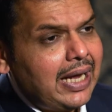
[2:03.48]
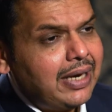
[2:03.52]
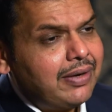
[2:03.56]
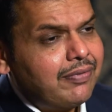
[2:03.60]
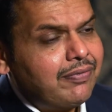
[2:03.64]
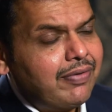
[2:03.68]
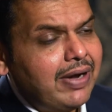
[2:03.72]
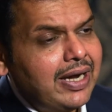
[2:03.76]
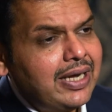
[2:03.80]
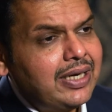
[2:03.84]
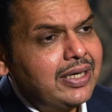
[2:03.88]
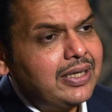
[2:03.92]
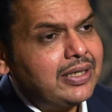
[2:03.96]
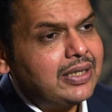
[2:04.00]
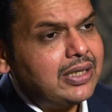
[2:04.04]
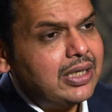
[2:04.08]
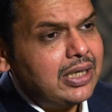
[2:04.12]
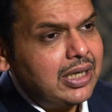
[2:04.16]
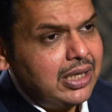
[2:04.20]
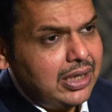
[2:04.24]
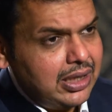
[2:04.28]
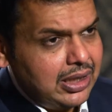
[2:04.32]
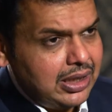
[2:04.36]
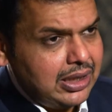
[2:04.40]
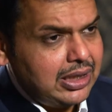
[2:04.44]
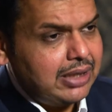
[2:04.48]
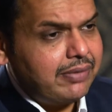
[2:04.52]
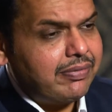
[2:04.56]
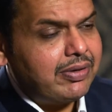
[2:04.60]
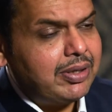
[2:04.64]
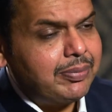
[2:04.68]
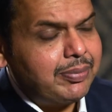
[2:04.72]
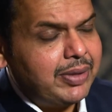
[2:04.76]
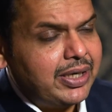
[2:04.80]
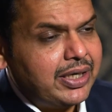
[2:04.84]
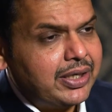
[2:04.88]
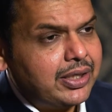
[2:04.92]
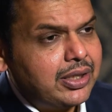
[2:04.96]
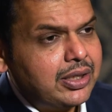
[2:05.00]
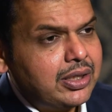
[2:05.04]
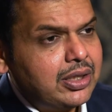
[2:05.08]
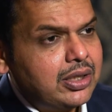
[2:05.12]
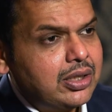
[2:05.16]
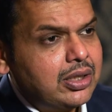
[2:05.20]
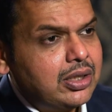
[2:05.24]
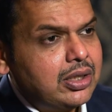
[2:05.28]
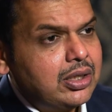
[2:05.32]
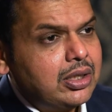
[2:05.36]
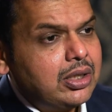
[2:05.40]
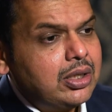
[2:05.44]
and while in government,
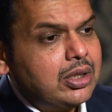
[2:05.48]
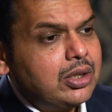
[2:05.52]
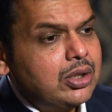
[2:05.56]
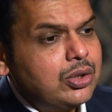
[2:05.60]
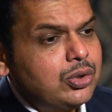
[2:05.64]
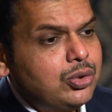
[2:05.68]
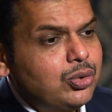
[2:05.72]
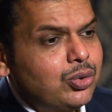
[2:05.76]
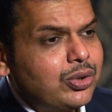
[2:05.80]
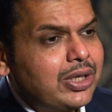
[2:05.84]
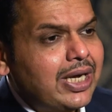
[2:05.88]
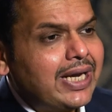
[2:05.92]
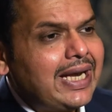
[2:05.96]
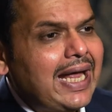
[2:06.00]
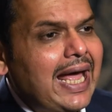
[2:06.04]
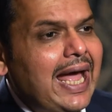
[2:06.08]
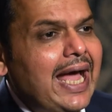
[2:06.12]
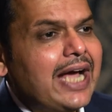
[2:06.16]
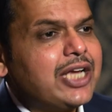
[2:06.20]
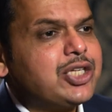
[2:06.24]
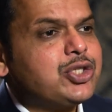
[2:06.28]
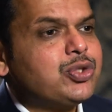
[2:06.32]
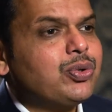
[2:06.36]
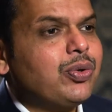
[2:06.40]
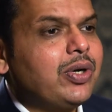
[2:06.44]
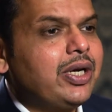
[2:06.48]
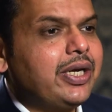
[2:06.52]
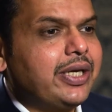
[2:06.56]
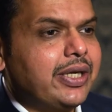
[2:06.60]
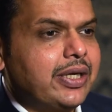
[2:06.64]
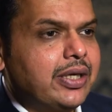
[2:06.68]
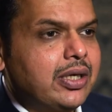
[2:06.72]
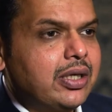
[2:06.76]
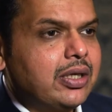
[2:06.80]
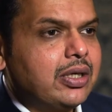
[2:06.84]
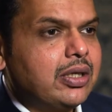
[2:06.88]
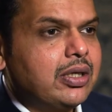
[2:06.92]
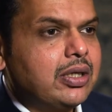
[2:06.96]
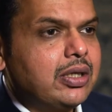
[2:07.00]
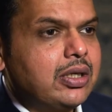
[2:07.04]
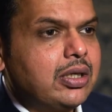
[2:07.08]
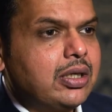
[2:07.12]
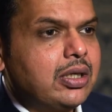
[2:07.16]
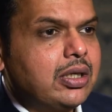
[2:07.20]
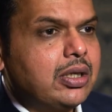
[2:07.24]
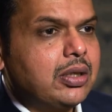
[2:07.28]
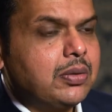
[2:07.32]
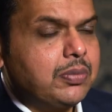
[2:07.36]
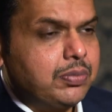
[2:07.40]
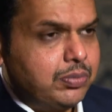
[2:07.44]
you can actually
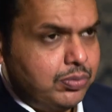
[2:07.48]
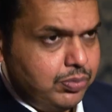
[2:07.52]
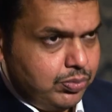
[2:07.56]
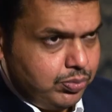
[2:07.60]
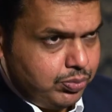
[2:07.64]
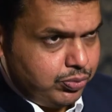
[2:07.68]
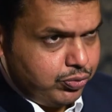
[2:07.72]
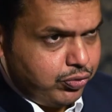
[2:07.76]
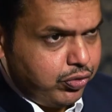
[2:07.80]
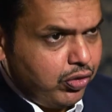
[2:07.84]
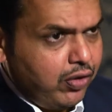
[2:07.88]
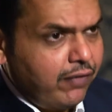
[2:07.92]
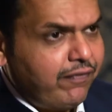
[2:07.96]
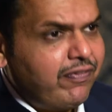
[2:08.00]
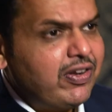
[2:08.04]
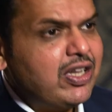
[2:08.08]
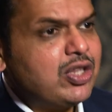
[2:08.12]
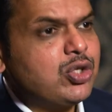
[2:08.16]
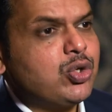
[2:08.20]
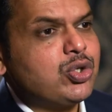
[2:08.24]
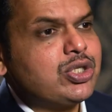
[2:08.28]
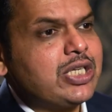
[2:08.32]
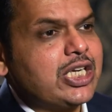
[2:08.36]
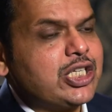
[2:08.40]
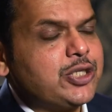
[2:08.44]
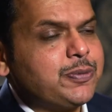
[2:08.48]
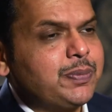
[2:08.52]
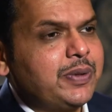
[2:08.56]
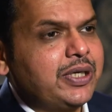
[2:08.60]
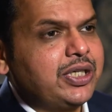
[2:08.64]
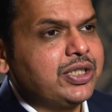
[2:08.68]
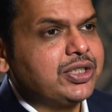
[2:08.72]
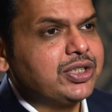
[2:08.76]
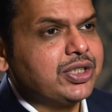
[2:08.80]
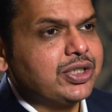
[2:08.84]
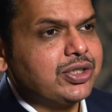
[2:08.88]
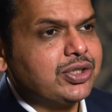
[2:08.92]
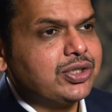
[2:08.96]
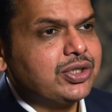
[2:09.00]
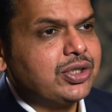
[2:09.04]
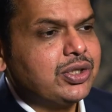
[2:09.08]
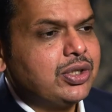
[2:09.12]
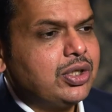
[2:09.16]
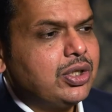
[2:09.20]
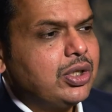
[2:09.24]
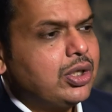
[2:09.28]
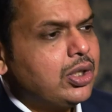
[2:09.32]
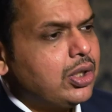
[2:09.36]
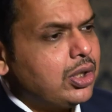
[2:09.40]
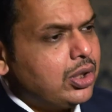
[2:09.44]
fulfill those
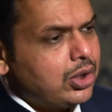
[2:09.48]
aspirations.